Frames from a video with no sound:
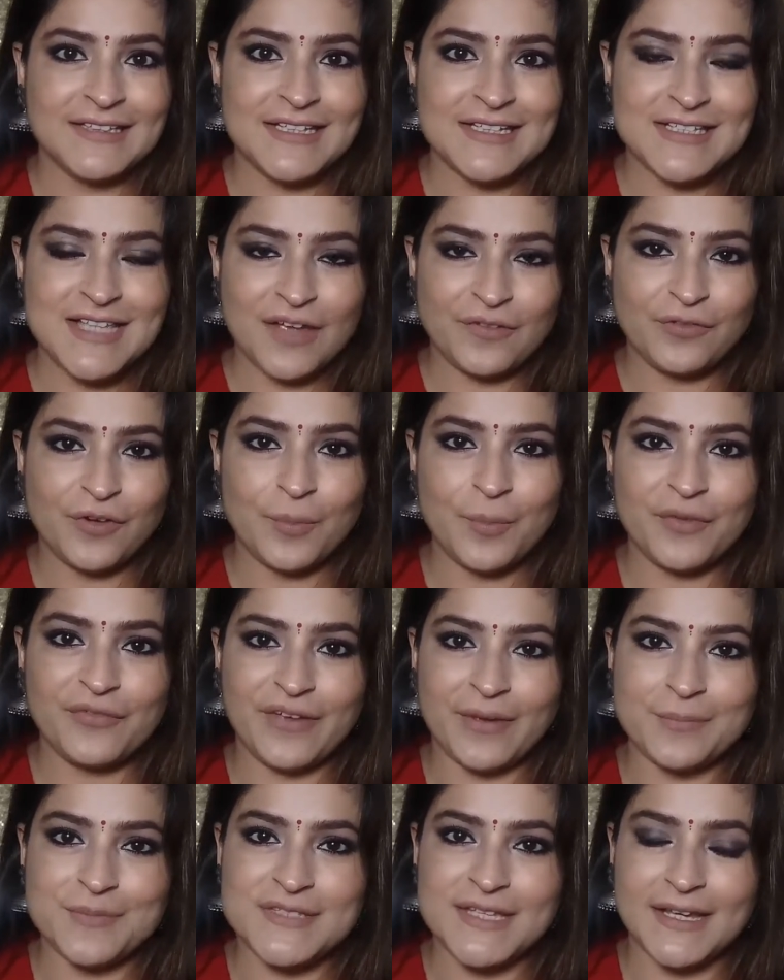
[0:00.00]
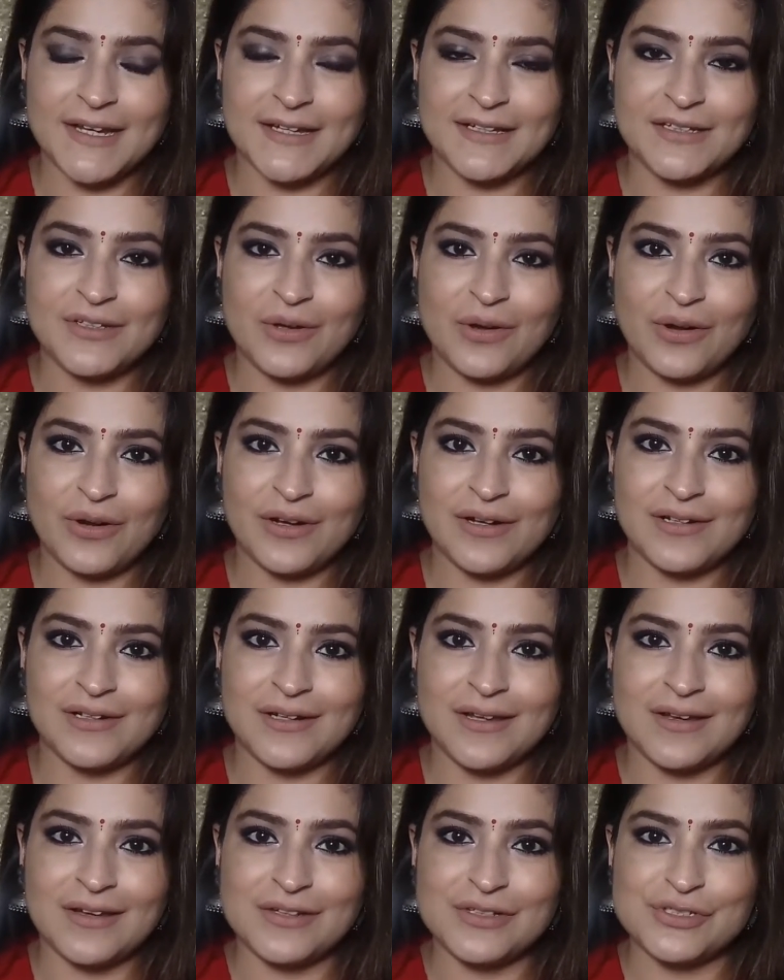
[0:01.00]
These are from a website
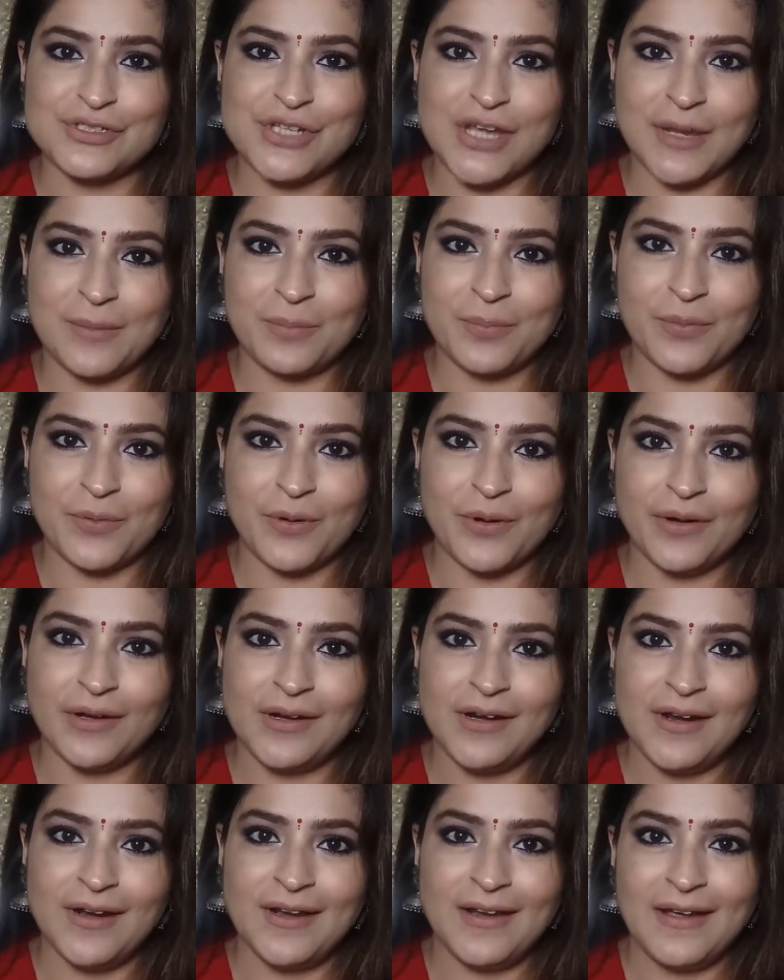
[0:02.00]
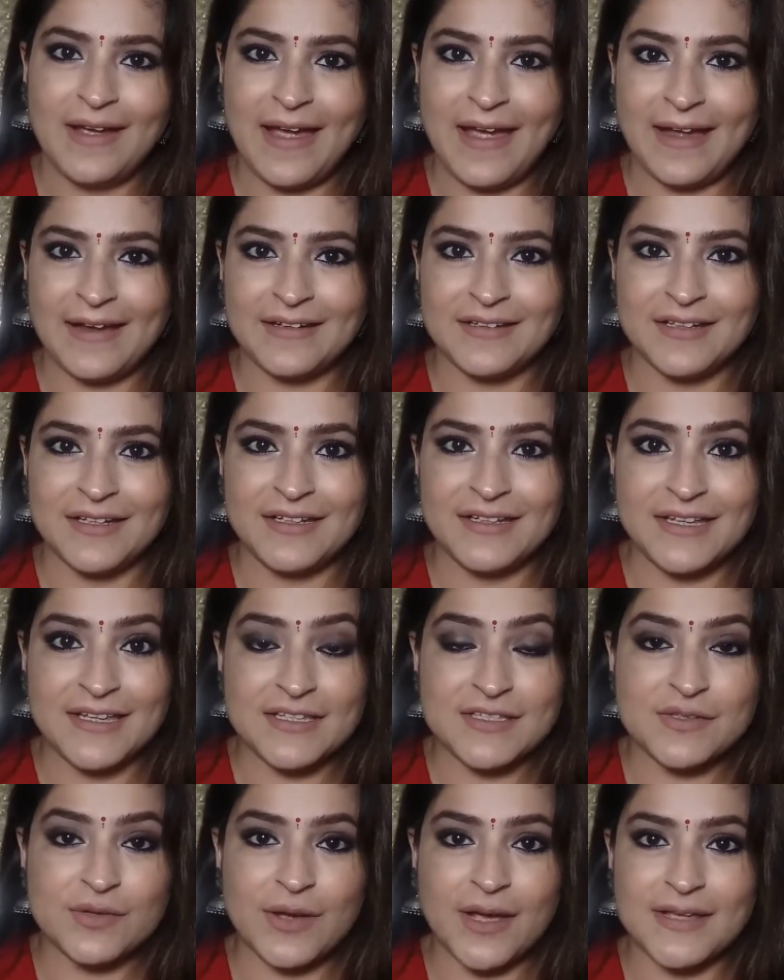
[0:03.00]
called Jaipur, and in
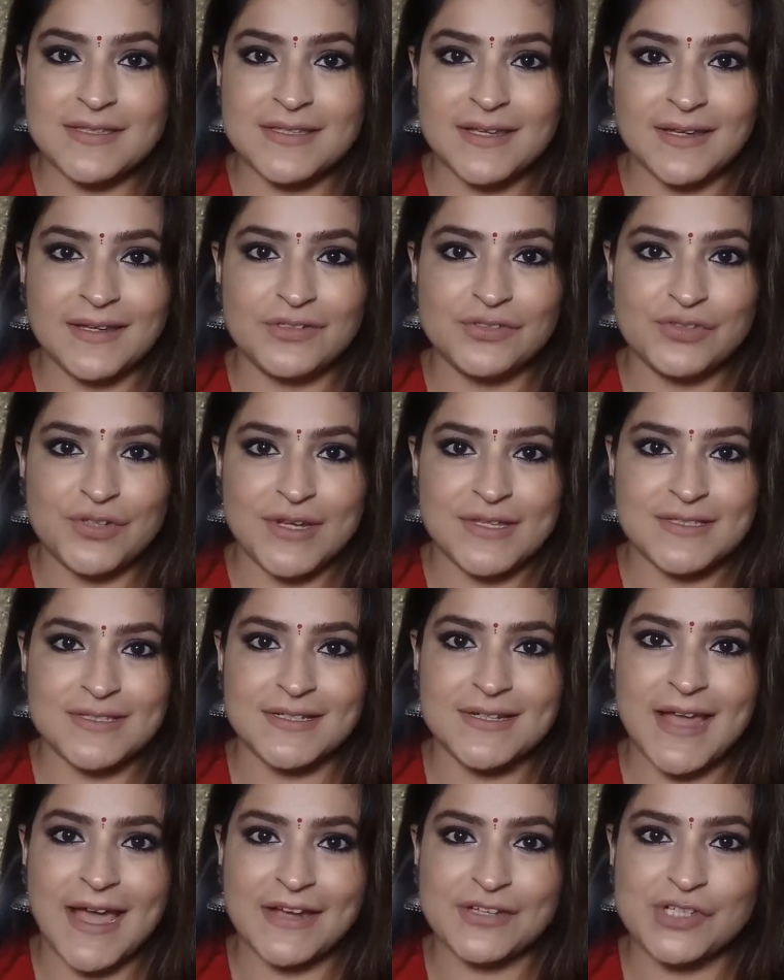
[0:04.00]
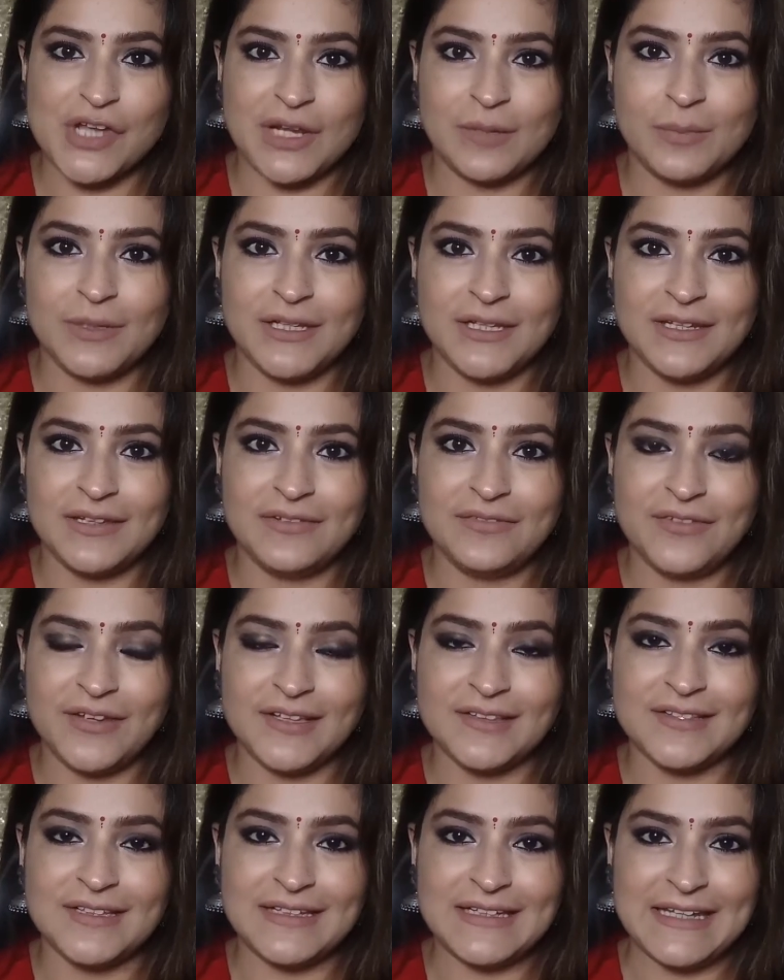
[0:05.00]
case you guys are interested, I shall be
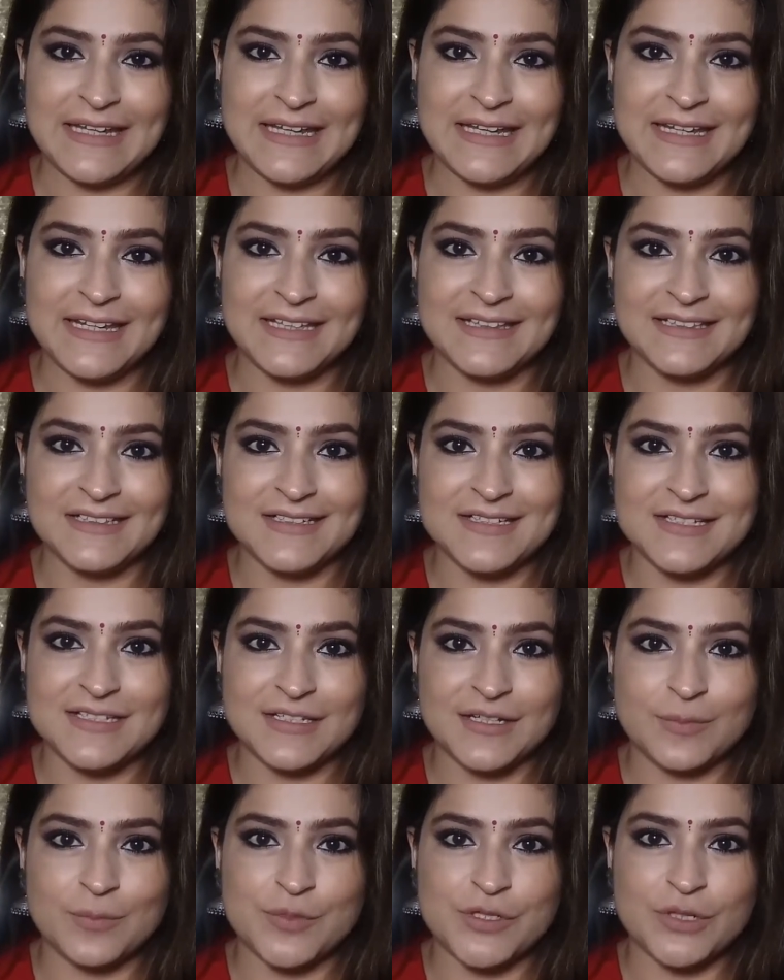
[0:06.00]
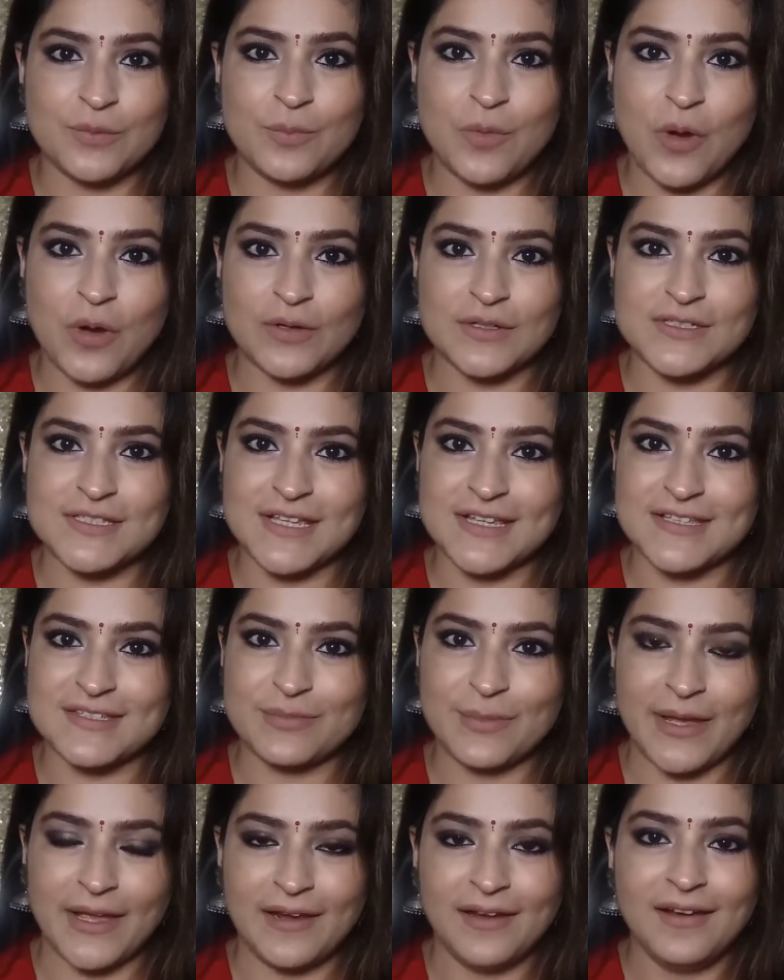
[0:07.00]
leaving the link in the description box
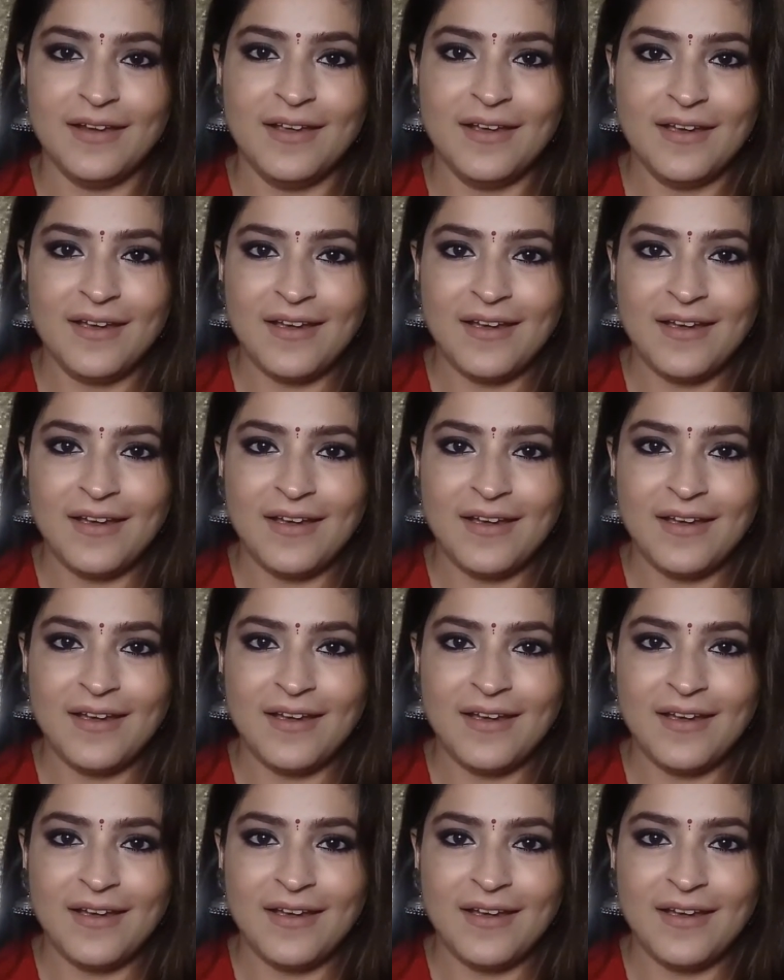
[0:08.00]
as well.